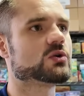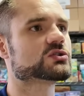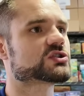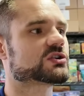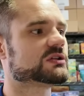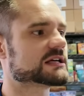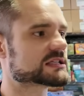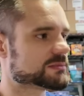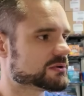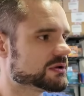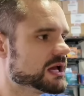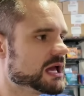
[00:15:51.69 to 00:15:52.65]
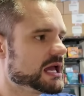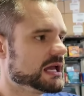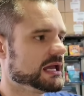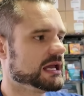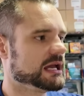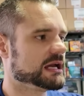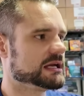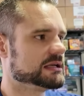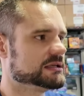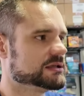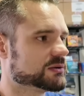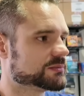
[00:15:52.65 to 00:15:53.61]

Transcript: ultra collectible and,